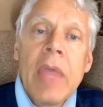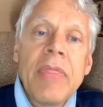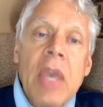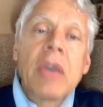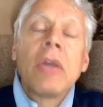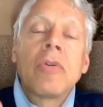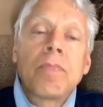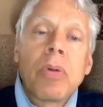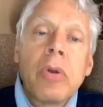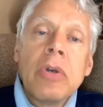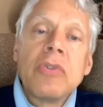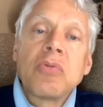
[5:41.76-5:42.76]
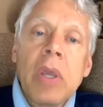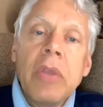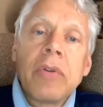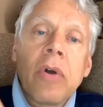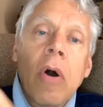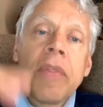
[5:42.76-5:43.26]
they could produce what
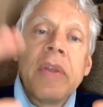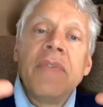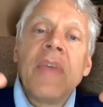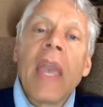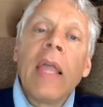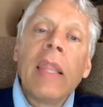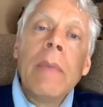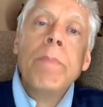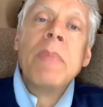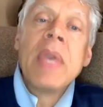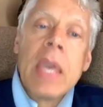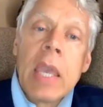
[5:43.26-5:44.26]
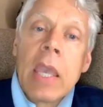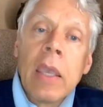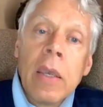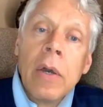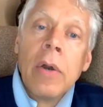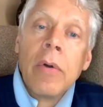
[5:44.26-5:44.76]
you'd call the daily me,
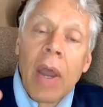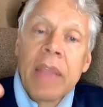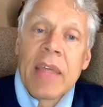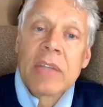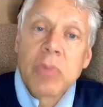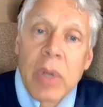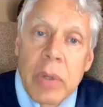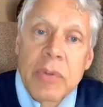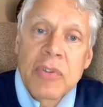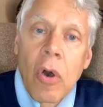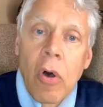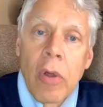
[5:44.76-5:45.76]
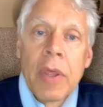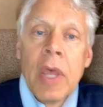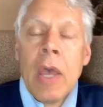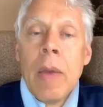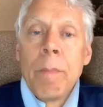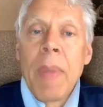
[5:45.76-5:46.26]
right? That's what it was called
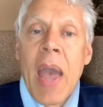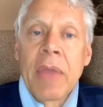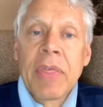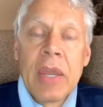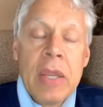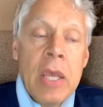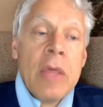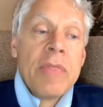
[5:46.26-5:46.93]
back then.